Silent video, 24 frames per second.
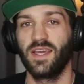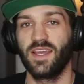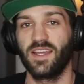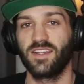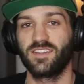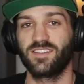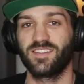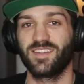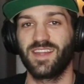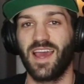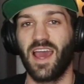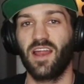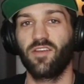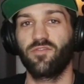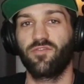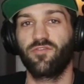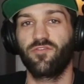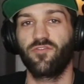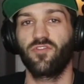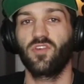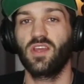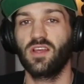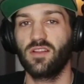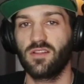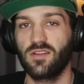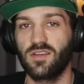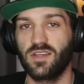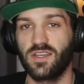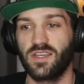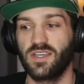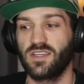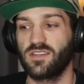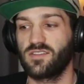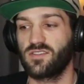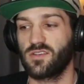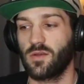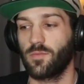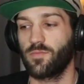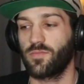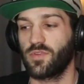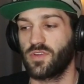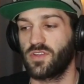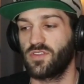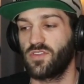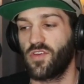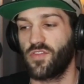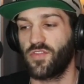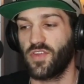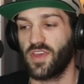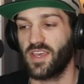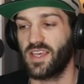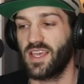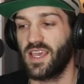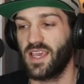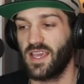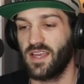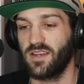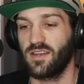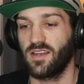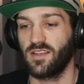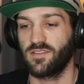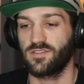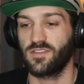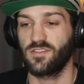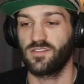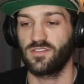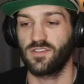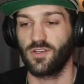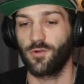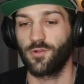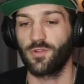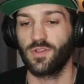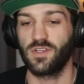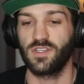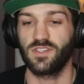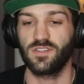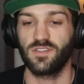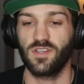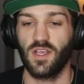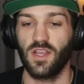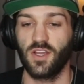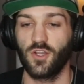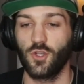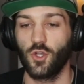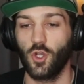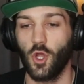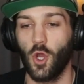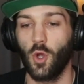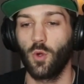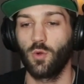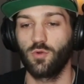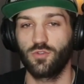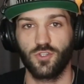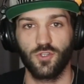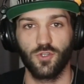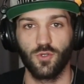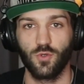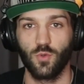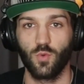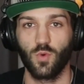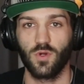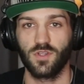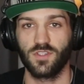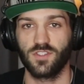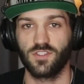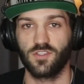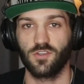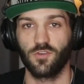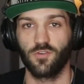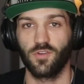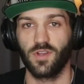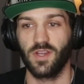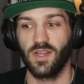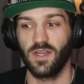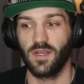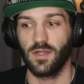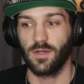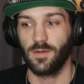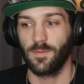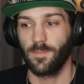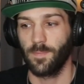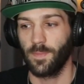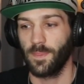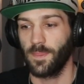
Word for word: It's that feeling is something that they can't necessarily say no to once they're in it.